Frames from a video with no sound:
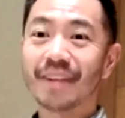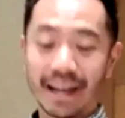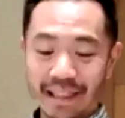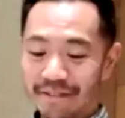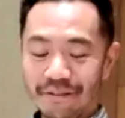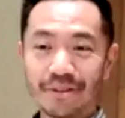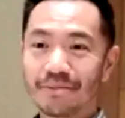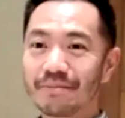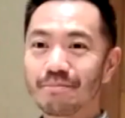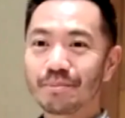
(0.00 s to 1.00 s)
I love
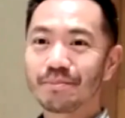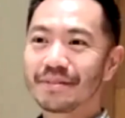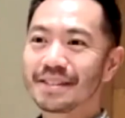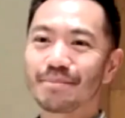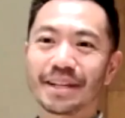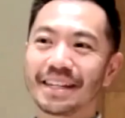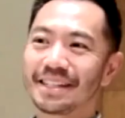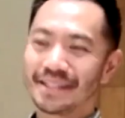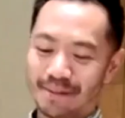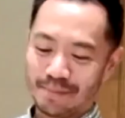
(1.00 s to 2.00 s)
you. It's plain
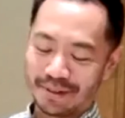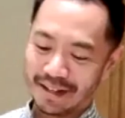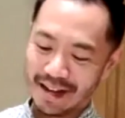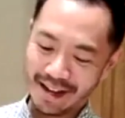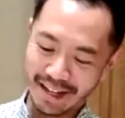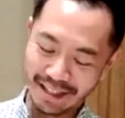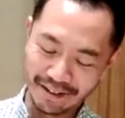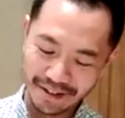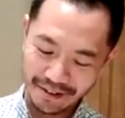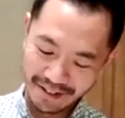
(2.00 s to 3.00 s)
and simple. I
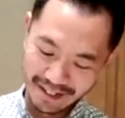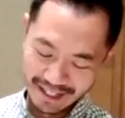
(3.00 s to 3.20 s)
love you.